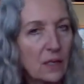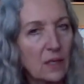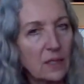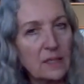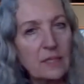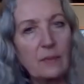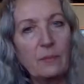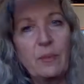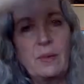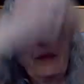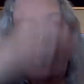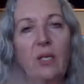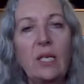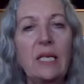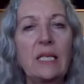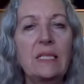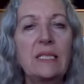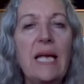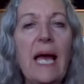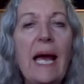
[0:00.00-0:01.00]
Some people get
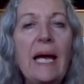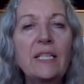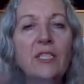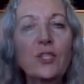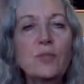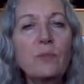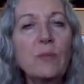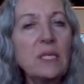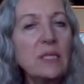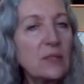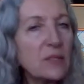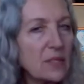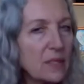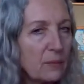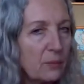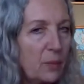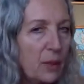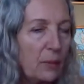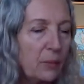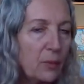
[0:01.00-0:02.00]
attachments, some
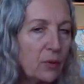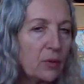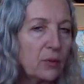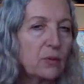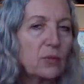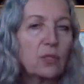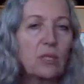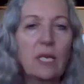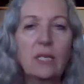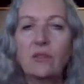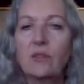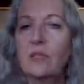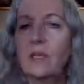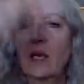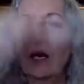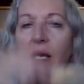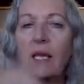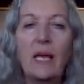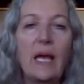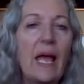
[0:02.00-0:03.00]
people get
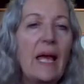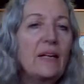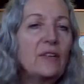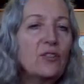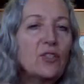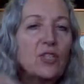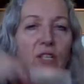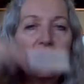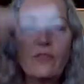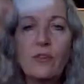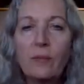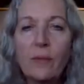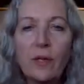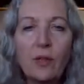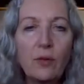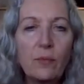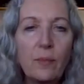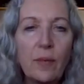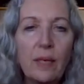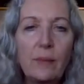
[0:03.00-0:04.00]
the energy from
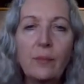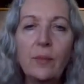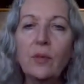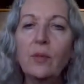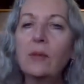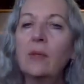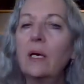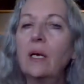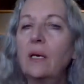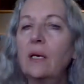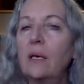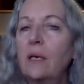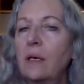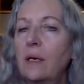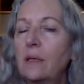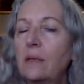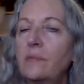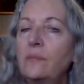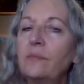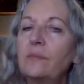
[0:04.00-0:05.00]
other people.
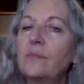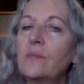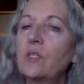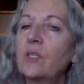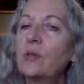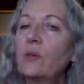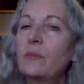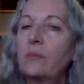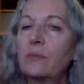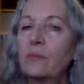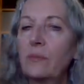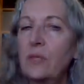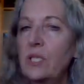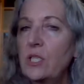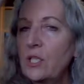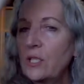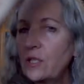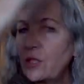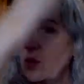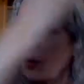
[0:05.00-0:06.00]
So we
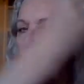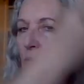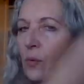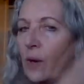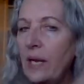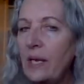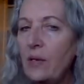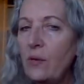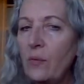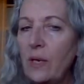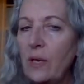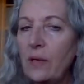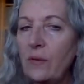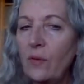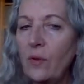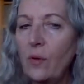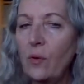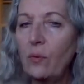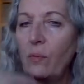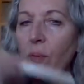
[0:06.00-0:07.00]
just go right around the
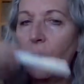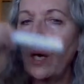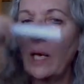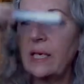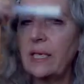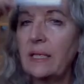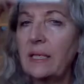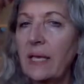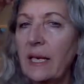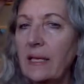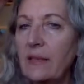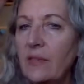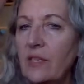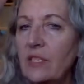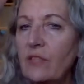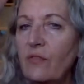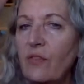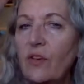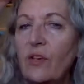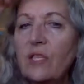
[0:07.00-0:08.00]
whole body like this
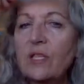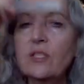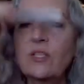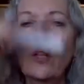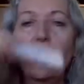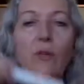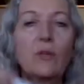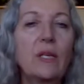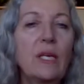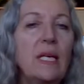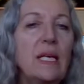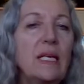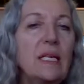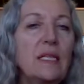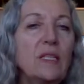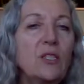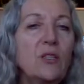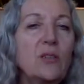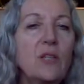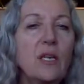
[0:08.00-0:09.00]
very slowly. And I
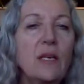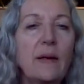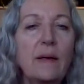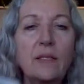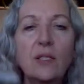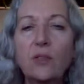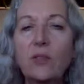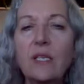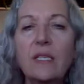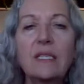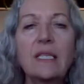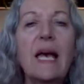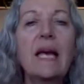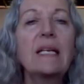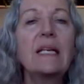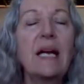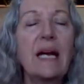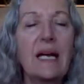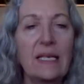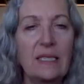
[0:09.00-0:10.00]
do this at
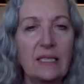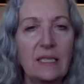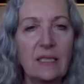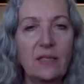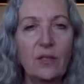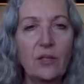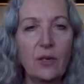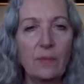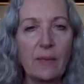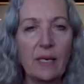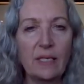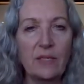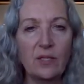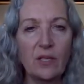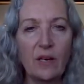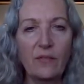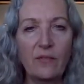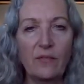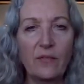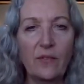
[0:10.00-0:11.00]
night to clear
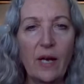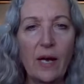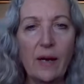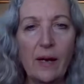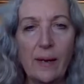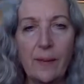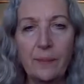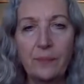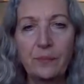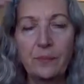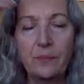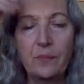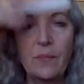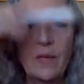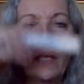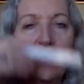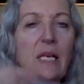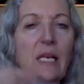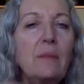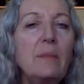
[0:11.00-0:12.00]
myself,
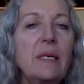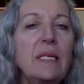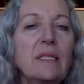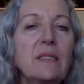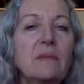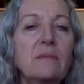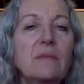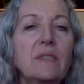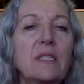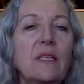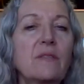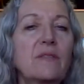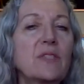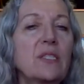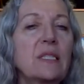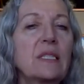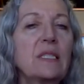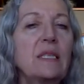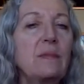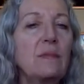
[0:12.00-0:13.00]
to help myself
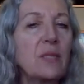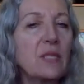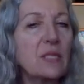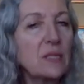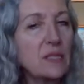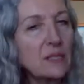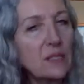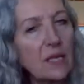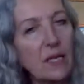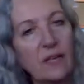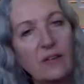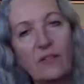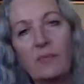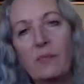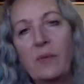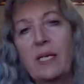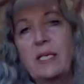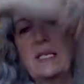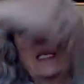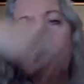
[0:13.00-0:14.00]
sleep. This is kind of
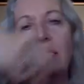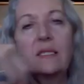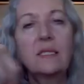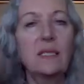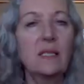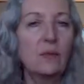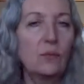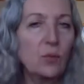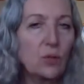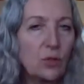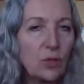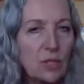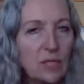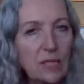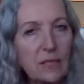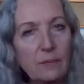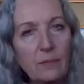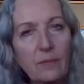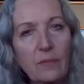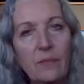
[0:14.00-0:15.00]
my nighttime
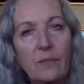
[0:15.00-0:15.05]
routine.